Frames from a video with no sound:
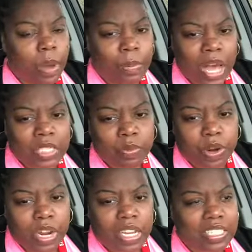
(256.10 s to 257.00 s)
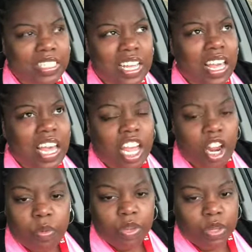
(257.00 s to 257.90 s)
my box braids,
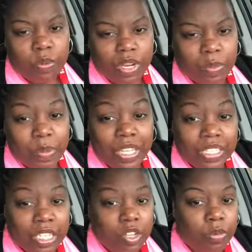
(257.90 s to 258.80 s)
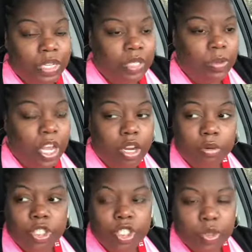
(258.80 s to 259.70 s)
it really wasn't a big deal because my hair
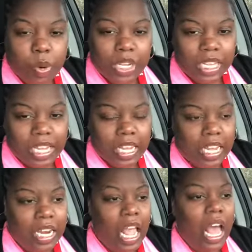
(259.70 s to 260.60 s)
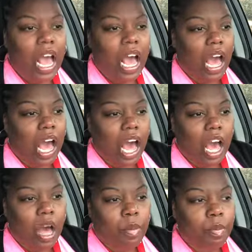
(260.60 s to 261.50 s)
was short then.
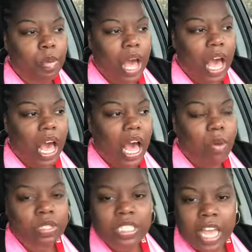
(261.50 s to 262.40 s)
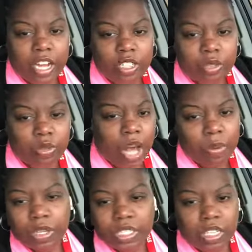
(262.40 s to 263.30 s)
I was natural.
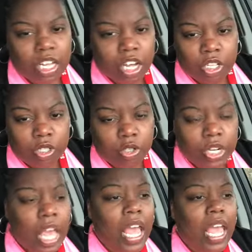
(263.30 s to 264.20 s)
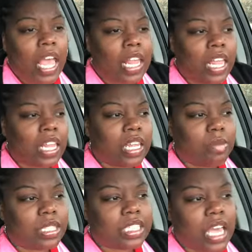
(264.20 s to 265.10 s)
I wasn't colored. And
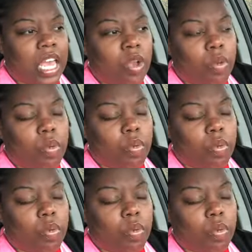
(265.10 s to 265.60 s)
let me say